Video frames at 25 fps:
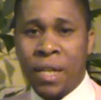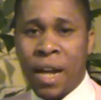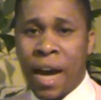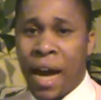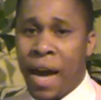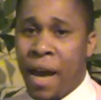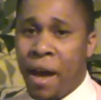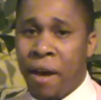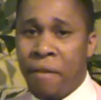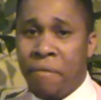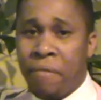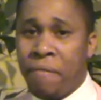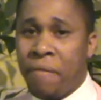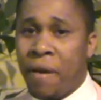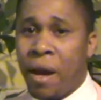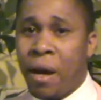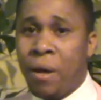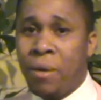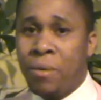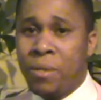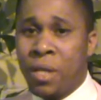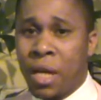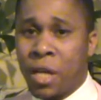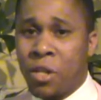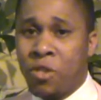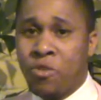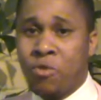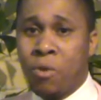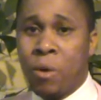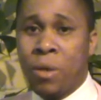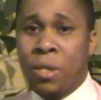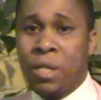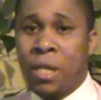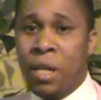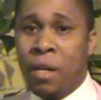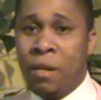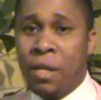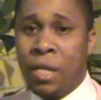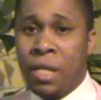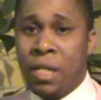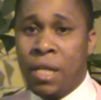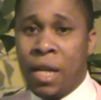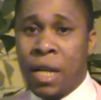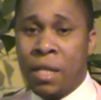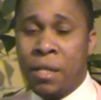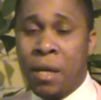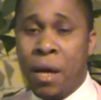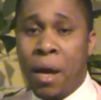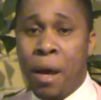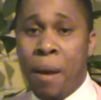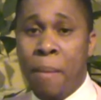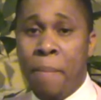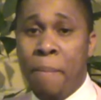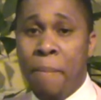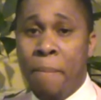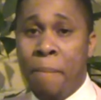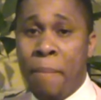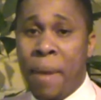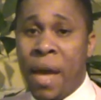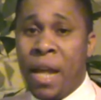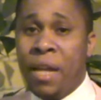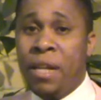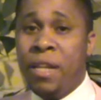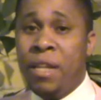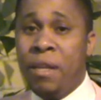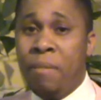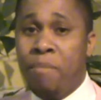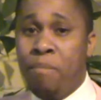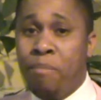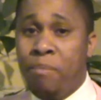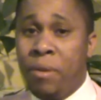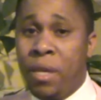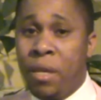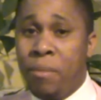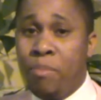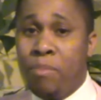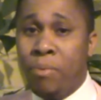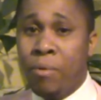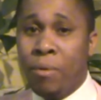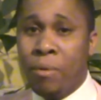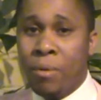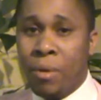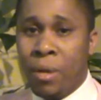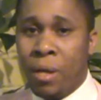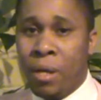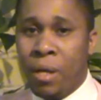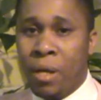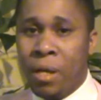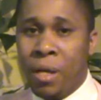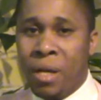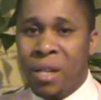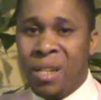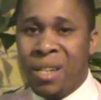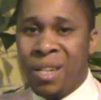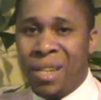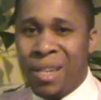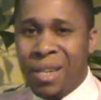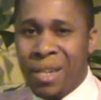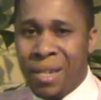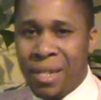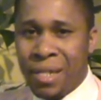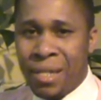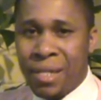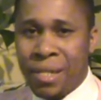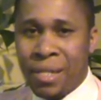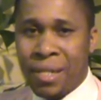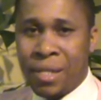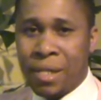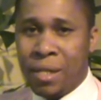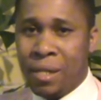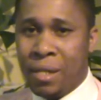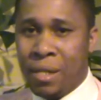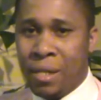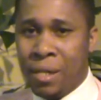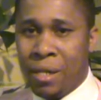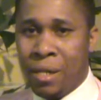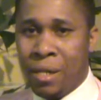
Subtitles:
I have found extraordinarily that many people listen